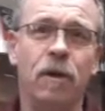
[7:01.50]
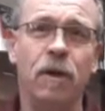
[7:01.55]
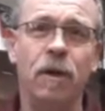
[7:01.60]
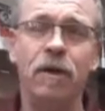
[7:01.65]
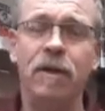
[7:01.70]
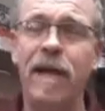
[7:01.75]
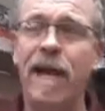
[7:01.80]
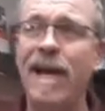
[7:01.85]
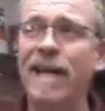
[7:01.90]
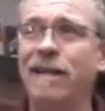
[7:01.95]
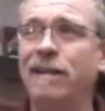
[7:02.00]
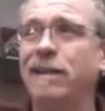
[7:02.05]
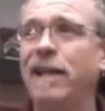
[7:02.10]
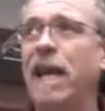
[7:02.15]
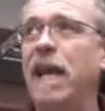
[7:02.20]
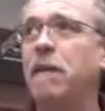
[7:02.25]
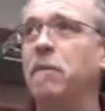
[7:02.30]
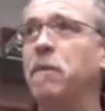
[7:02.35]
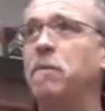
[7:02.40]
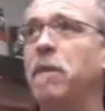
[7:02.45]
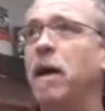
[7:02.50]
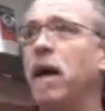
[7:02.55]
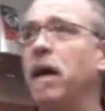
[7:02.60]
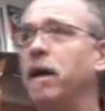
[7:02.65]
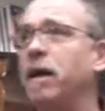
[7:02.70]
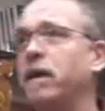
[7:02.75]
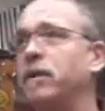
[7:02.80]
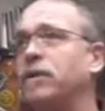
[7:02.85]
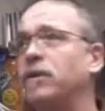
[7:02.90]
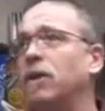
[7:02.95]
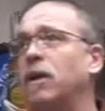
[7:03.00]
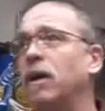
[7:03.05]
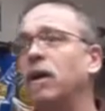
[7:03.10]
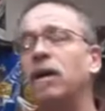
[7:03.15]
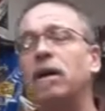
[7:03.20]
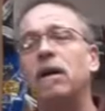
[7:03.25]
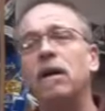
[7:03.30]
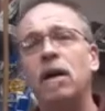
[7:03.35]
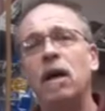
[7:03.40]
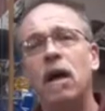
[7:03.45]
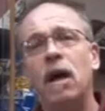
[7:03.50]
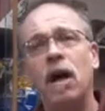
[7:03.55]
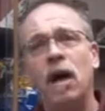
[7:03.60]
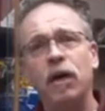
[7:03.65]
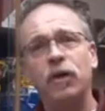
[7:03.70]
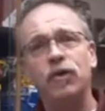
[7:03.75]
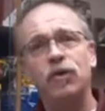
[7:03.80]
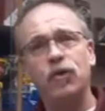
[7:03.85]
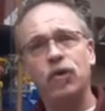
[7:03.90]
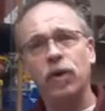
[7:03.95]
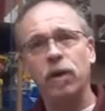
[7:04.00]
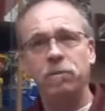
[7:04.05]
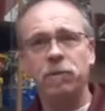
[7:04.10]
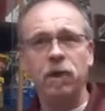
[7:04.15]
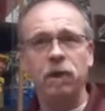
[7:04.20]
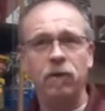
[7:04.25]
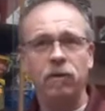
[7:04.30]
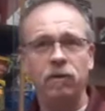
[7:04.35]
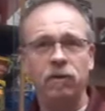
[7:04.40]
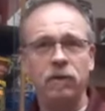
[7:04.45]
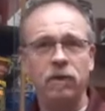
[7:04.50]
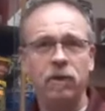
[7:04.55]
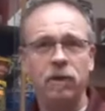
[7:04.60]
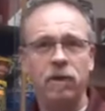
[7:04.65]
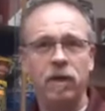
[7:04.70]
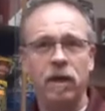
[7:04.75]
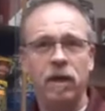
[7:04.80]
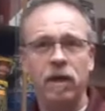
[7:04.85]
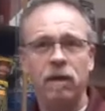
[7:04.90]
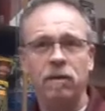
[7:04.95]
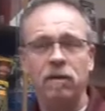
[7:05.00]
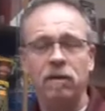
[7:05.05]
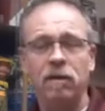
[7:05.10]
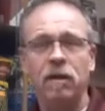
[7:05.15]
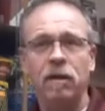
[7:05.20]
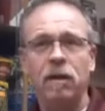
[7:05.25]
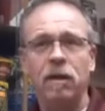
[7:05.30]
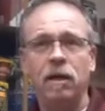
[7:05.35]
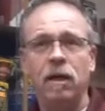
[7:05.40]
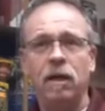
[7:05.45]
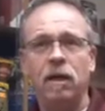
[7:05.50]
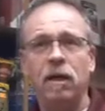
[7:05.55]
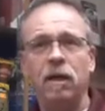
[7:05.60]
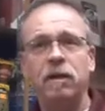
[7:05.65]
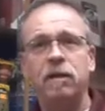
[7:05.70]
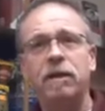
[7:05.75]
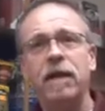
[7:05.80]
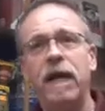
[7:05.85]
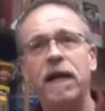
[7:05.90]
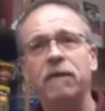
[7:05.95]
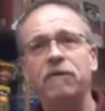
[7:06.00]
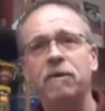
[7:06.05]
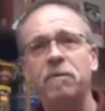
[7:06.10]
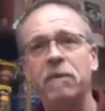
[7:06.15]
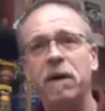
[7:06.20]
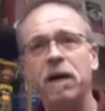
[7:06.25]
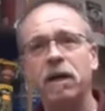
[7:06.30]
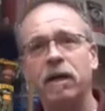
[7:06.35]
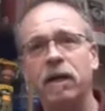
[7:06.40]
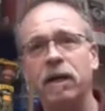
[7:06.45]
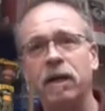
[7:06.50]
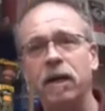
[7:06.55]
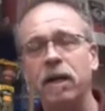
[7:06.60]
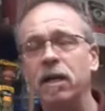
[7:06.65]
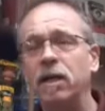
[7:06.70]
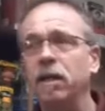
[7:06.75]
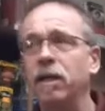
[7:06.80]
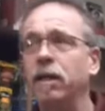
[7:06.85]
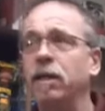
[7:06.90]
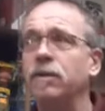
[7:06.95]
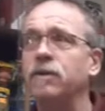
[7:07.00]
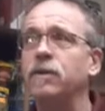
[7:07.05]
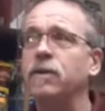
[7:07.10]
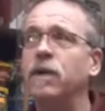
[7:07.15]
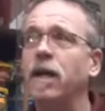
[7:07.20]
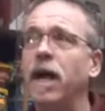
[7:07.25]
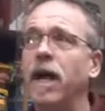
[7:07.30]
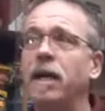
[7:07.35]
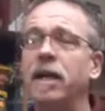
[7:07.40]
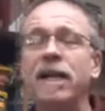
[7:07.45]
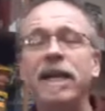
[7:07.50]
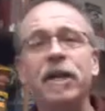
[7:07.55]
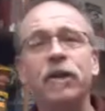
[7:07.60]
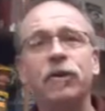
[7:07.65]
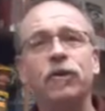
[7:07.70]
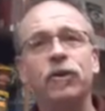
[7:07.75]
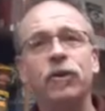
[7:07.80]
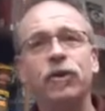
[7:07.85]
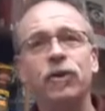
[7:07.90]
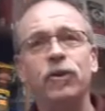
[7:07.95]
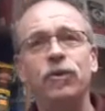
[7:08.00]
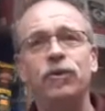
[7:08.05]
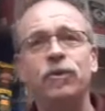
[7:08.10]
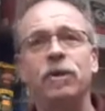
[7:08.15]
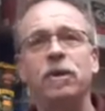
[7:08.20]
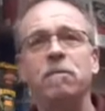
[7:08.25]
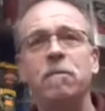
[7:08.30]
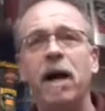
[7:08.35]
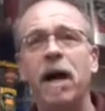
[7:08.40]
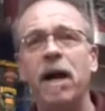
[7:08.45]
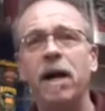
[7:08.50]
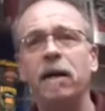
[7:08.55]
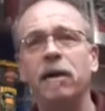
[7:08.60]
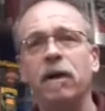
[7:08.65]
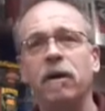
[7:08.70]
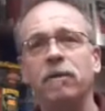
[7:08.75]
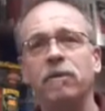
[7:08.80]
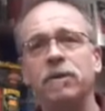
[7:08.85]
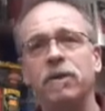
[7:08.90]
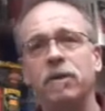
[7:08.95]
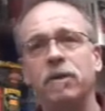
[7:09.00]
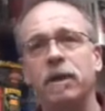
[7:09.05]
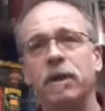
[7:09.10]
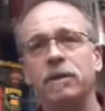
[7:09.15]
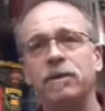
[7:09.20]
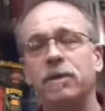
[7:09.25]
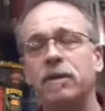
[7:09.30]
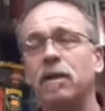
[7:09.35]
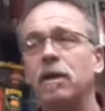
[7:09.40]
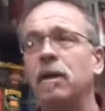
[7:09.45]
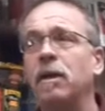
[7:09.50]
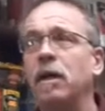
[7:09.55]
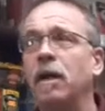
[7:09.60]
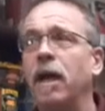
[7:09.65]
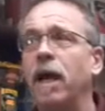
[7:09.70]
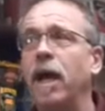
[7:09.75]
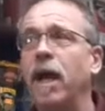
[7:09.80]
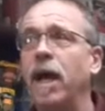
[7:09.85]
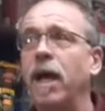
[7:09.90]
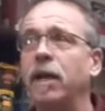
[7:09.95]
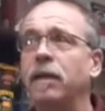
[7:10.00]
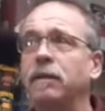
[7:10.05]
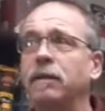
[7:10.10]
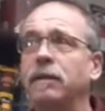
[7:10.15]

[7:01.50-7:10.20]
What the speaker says: and that came about as a tribute to the Native American Indians that introduced tobacco to us, and